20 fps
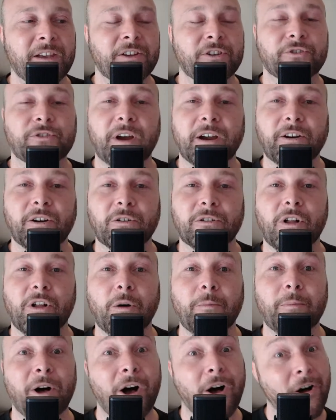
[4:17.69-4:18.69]
Tryon,
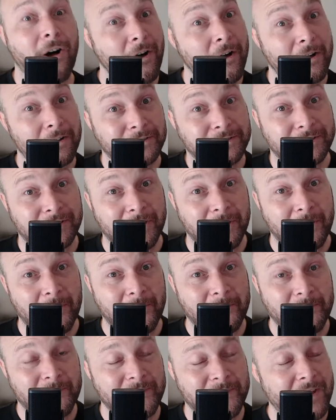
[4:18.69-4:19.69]
Oklahoma
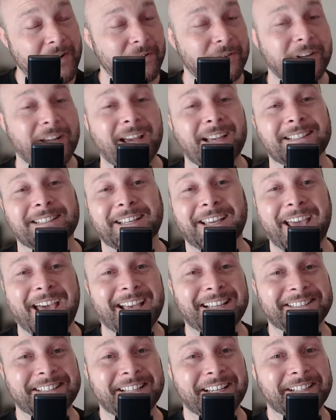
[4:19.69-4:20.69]
also not only has a
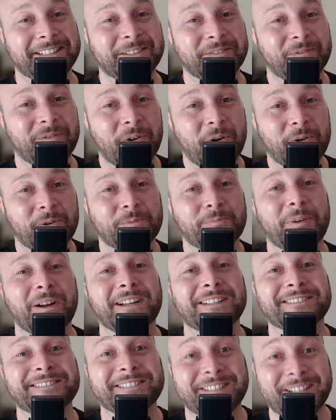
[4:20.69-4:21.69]
gas station, folks, but
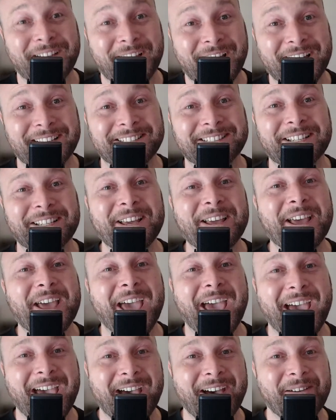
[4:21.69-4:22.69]
it does
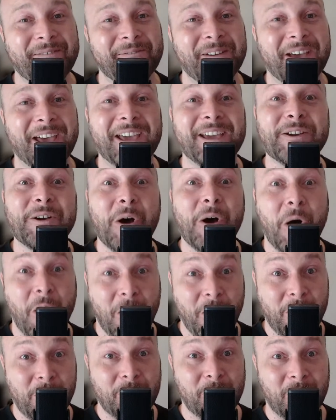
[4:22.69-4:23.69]
have a
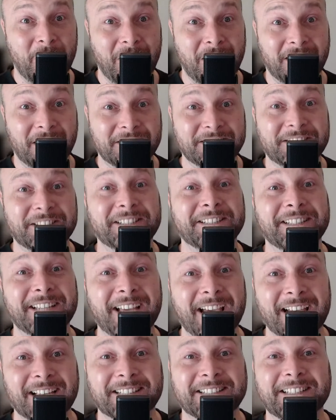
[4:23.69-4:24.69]
car wash.
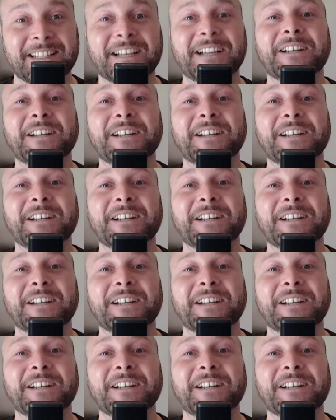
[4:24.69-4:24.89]
Yes.